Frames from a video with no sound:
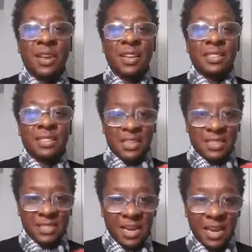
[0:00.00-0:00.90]
they say the
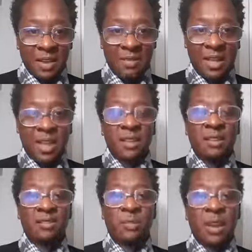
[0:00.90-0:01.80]
same thing
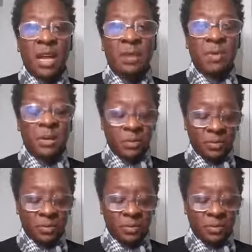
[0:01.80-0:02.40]
to black people.